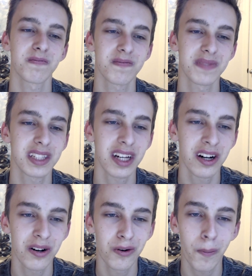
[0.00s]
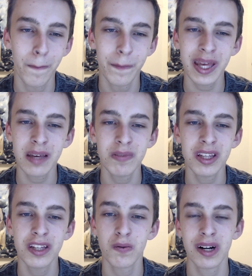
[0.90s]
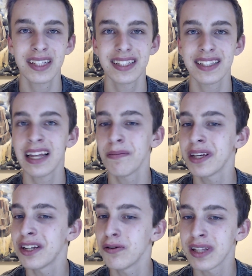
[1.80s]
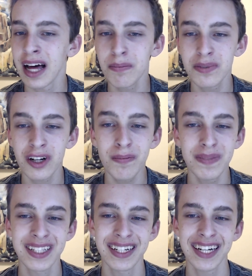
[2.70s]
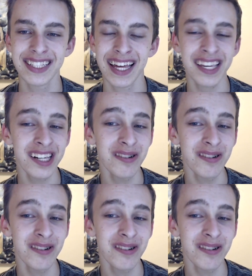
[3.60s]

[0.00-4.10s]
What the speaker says: So maybe you want to send me a new laptop as a nice thank you,